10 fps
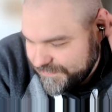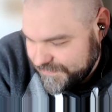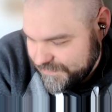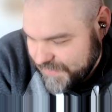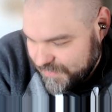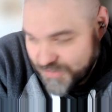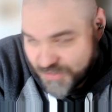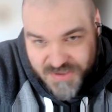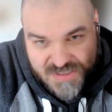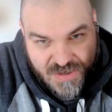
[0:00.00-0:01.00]

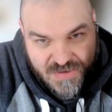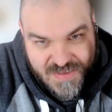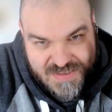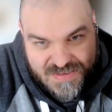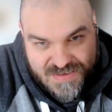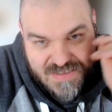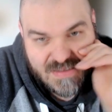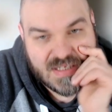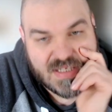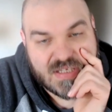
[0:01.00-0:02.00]
North Star that's
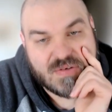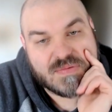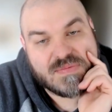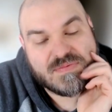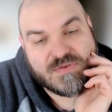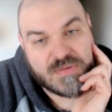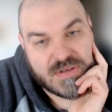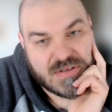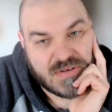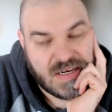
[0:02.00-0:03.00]
leading you
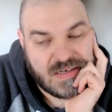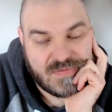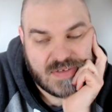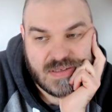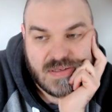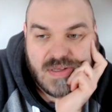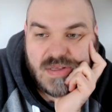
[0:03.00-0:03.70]
forward creatively.